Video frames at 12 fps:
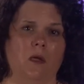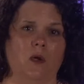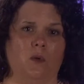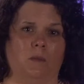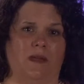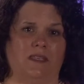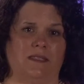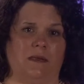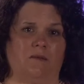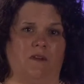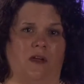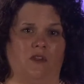when my
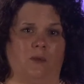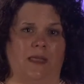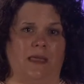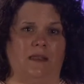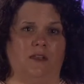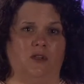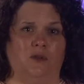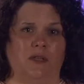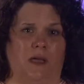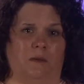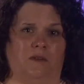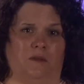stepfather began a new
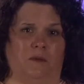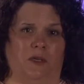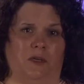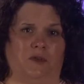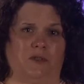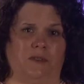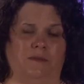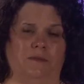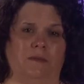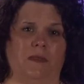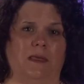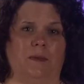type of abuse.
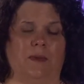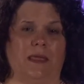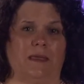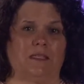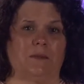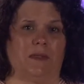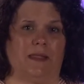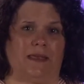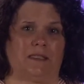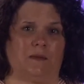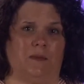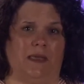He began to
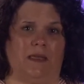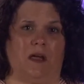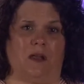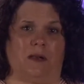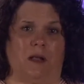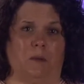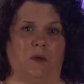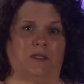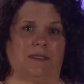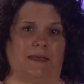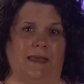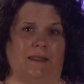molest me on an
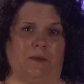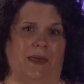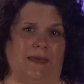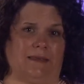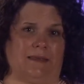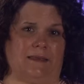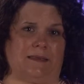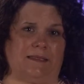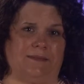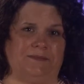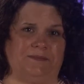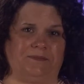almost daily basis.
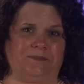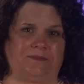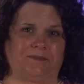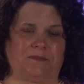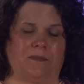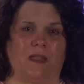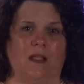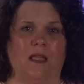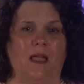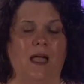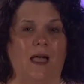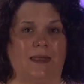
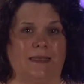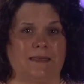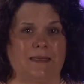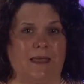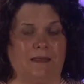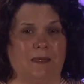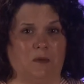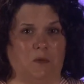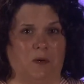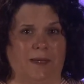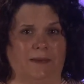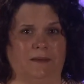I didn't tell
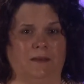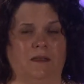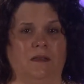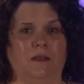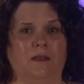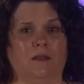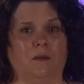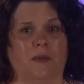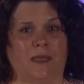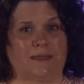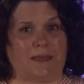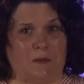anyone
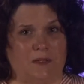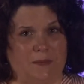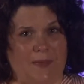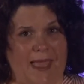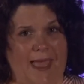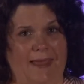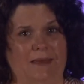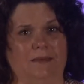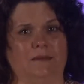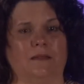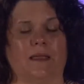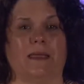because I was bad
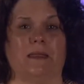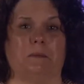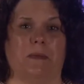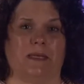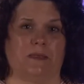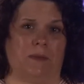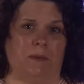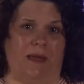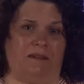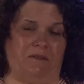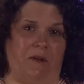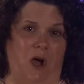and it must be
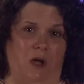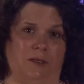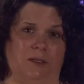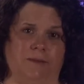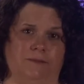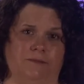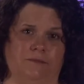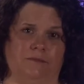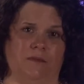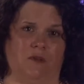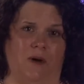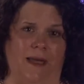my fault,
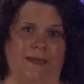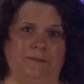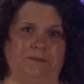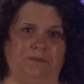right?